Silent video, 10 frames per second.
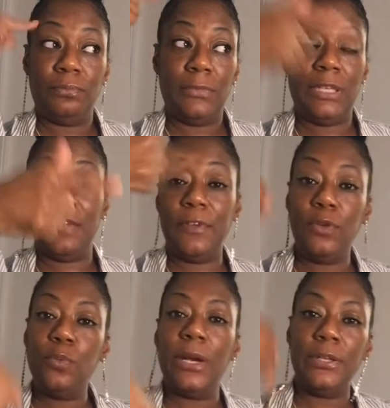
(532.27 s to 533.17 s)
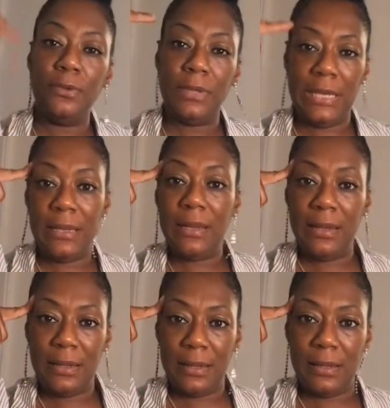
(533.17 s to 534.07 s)
giving you what you
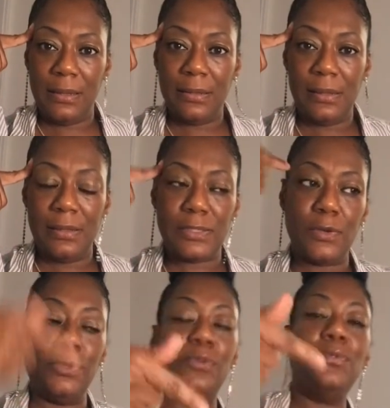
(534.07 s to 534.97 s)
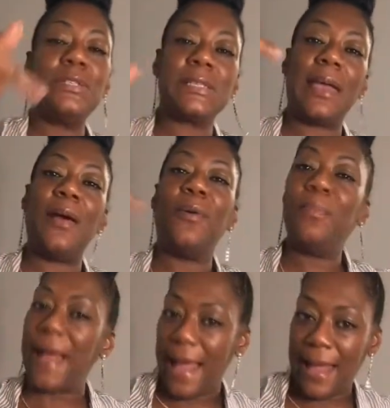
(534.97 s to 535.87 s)
need. So you scale
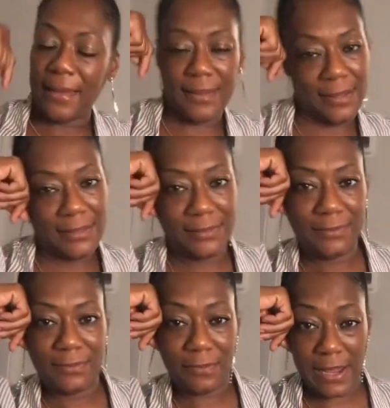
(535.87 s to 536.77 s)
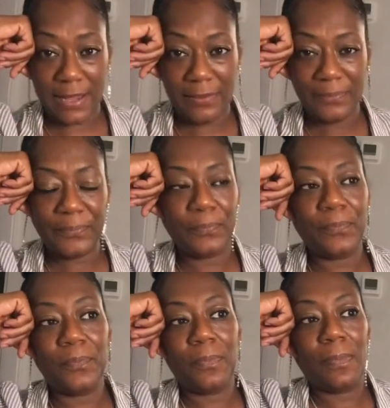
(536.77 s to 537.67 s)
back, right?
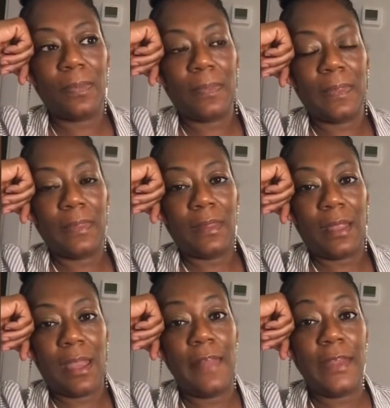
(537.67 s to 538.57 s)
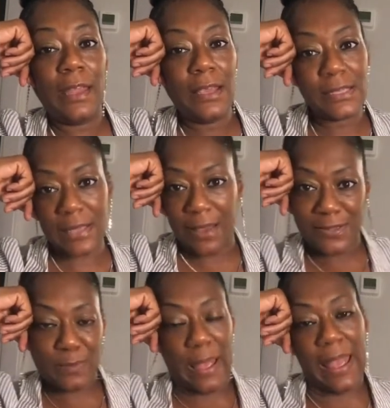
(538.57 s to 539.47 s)
And then he
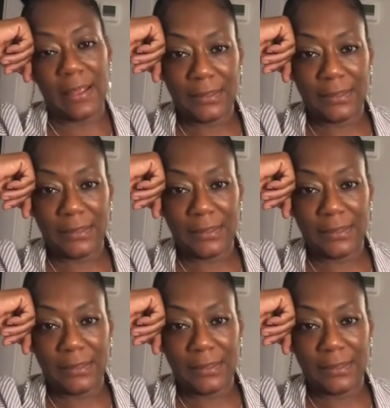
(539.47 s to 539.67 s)
scales back.